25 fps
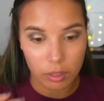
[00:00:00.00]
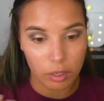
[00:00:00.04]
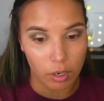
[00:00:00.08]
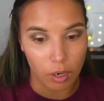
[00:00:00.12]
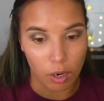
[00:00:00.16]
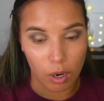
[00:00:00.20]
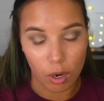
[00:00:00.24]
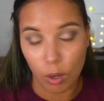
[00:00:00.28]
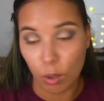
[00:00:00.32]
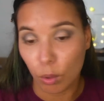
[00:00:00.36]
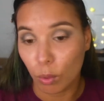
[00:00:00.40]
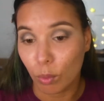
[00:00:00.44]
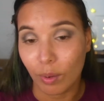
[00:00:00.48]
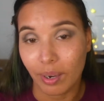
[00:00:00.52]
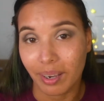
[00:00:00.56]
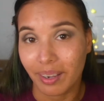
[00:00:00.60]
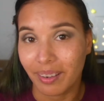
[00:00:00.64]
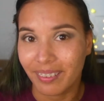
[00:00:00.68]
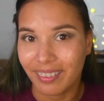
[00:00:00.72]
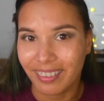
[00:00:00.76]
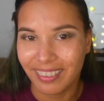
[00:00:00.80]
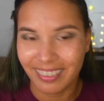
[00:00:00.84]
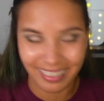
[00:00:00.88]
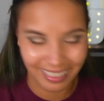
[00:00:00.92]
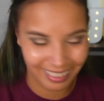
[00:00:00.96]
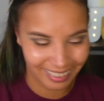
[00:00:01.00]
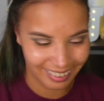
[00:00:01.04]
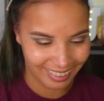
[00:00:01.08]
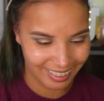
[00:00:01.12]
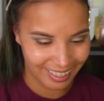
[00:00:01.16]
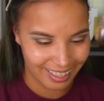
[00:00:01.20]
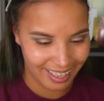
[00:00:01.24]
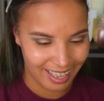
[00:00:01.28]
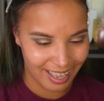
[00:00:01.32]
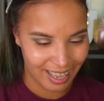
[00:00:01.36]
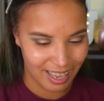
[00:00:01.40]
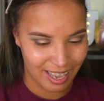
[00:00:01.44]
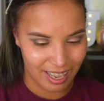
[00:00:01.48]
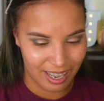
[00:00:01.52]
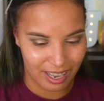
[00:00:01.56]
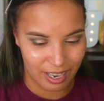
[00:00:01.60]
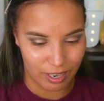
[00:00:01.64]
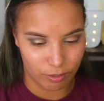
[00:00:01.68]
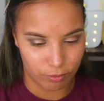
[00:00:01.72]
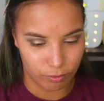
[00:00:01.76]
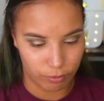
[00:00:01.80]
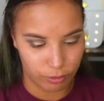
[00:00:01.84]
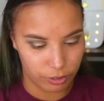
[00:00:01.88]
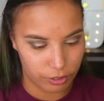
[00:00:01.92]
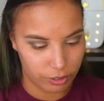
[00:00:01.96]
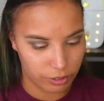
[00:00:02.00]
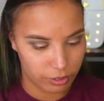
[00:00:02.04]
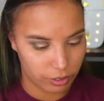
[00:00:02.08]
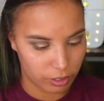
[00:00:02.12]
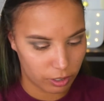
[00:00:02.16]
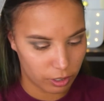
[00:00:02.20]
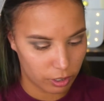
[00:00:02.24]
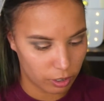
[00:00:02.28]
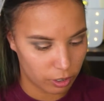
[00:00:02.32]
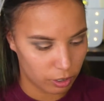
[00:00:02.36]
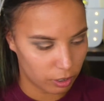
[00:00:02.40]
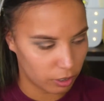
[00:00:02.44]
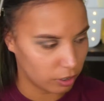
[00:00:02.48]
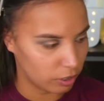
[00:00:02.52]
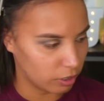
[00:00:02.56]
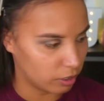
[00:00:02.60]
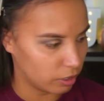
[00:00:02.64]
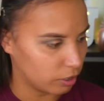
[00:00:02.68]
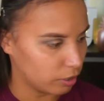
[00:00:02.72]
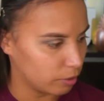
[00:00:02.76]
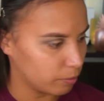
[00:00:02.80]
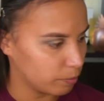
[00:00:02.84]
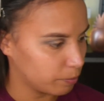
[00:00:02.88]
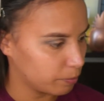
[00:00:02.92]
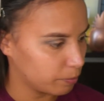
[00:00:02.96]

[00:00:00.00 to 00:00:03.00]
oh well. We're just gonna,